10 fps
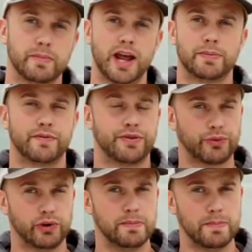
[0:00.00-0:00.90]
made up of
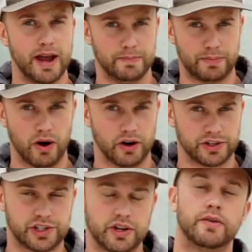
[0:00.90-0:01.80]
three main
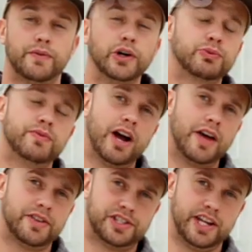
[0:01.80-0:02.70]
parts. First, we've
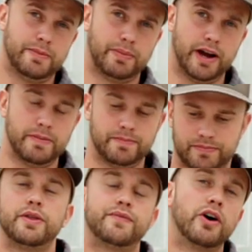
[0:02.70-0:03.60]
got the standpipe.
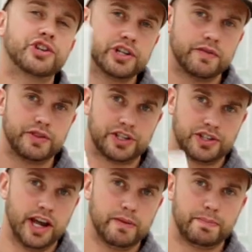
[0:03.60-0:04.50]
The function of the
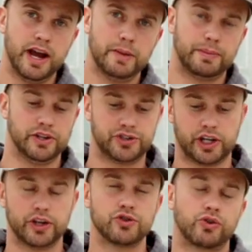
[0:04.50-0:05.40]
standpipe is to
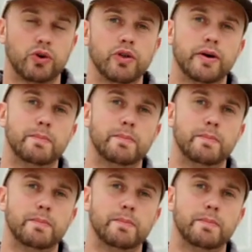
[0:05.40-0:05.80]
control the